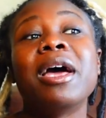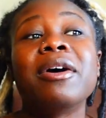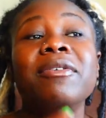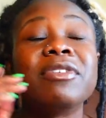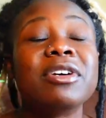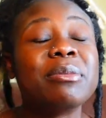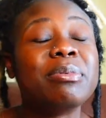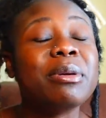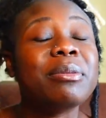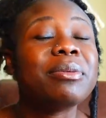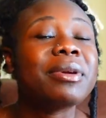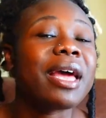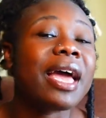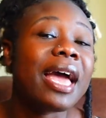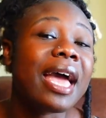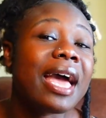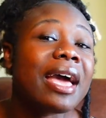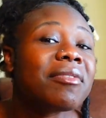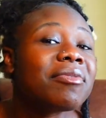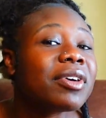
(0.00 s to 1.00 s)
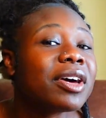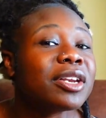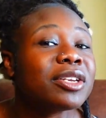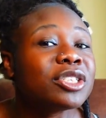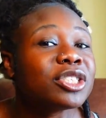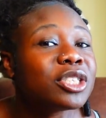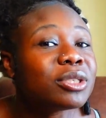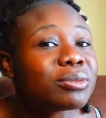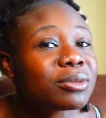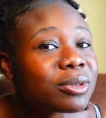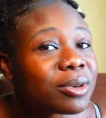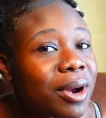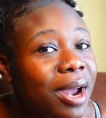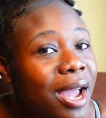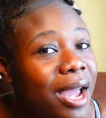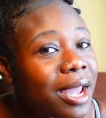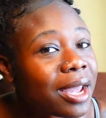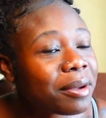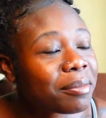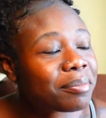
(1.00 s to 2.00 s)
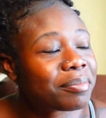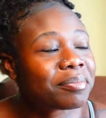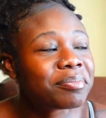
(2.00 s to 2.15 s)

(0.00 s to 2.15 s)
For the people that have unsubscribed,